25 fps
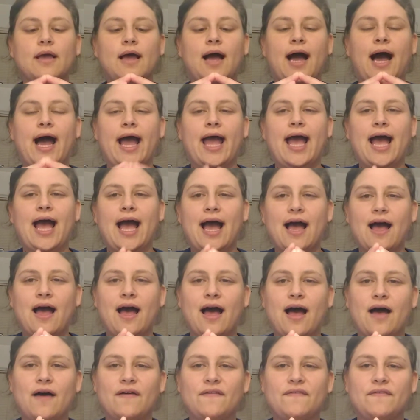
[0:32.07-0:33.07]
I
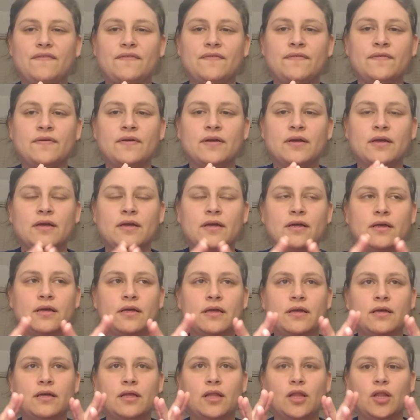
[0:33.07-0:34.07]
have
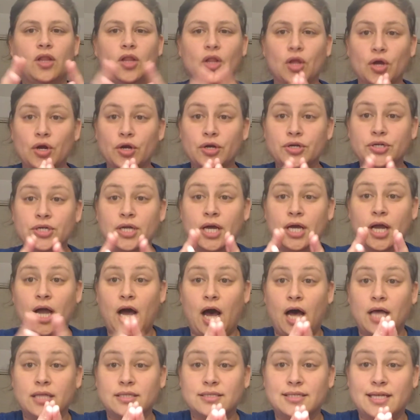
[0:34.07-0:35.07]
learned a
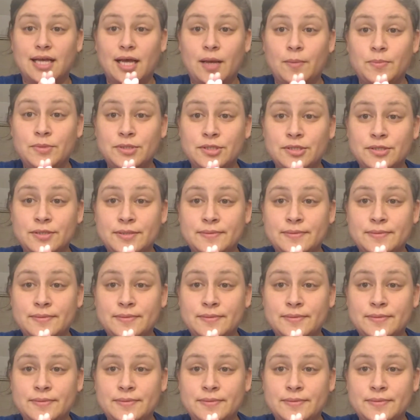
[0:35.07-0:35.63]
concept